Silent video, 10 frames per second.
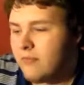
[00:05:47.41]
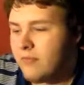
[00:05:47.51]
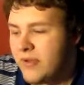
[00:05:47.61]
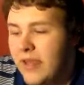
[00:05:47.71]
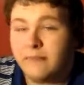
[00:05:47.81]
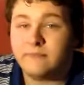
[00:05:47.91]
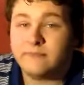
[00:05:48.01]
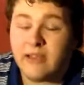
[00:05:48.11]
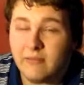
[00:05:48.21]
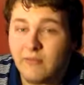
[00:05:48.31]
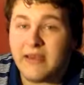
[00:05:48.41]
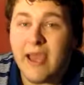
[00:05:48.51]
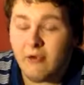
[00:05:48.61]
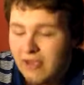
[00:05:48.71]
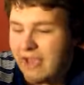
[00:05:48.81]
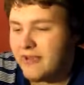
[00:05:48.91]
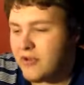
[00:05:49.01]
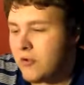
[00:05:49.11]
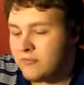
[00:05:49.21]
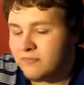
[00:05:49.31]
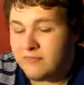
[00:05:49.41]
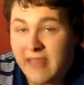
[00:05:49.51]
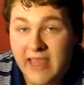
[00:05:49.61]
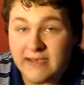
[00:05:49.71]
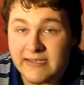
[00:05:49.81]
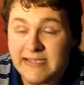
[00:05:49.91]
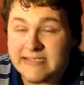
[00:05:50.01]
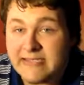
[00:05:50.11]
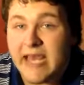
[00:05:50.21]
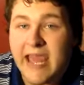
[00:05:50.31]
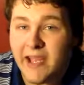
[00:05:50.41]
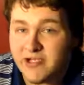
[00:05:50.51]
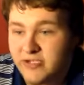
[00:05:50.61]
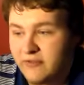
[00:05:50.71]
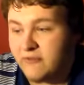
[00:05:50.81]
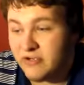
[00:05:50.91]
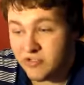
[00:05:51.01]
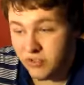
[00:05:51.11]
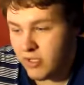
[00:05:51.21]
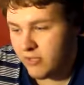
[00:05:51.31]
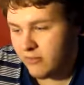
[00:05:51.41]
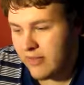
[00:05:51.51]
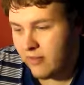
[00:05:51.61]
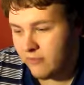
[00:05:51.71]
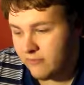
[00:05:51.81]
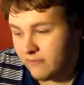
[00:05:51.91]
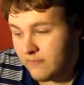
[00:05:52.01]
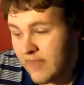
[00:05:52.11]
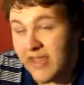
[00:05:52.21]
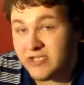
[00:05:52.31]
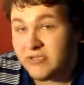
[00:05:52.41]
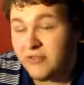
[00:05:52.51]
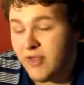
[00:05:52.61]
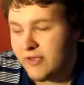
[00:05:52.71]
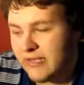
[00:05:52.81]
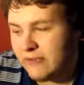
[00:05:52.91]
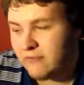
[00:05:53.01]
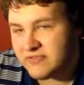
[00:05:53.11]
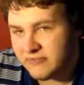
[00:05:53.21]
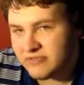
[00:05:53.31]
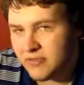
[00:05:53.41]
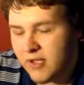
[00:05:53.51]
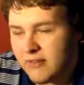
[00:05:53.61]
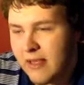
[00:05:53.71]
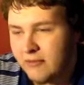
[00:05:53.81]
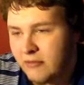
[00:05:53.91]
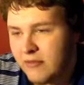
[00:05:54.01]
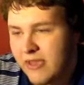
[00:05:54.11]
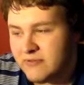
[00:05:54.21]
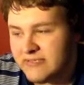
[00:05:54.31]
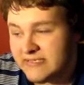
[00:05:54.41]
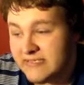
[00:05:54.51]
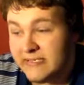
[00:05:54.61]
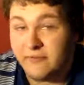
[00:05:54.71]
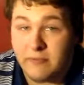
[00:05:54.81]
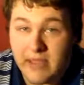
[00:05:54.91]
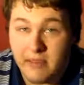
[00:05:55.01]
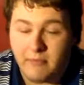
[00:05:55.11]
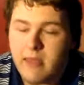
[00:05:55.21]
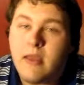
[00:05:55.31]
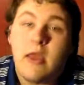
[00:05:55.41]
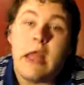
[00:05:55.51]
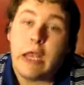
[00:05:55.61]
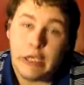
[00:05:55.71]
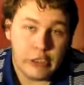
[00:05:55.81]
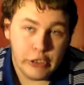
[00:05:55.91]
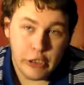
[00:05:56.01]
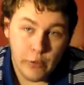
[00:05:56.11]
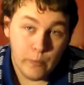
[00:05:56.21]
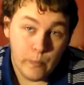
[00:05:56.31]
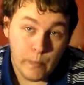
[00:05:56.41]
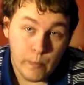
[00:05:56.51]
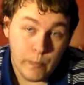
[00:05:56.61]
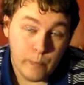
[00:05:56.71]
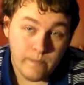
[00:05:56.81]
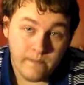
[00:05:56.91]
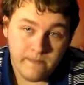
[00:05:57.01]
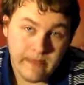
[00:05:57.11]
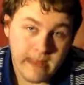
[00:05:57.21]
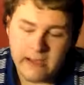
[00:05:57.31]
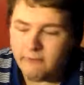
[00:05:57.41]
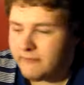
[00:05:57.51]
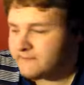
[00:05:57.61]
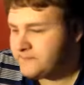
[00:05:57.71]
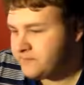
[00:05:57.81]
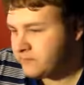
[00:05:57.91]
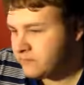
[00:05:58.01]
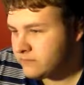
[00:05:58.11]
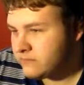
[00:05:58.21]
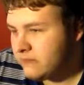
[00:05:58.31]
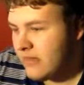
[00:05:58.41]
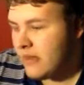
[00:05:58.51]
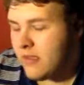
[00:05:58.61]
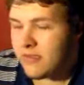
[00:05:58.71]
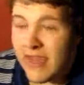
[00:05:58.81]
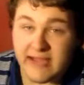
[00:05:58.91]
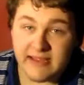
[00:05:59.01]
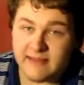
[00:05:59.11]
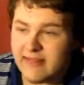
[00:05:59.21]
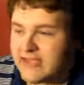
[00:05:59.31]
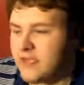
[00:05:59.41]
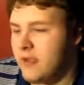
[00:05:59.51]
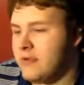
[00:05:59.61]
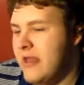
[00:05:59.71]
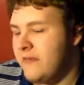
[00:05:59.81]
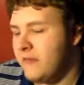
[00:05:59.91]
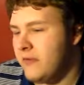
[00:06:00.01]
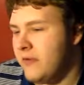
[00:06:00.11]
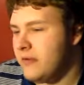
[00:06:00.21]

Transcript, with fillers: but yeah. But now I know that he's not actually the original Kung Lao. I actually thought he was the original Kung Lao and Liu Kang was descended from him. No. Anyway, that that's Kung Lao for me.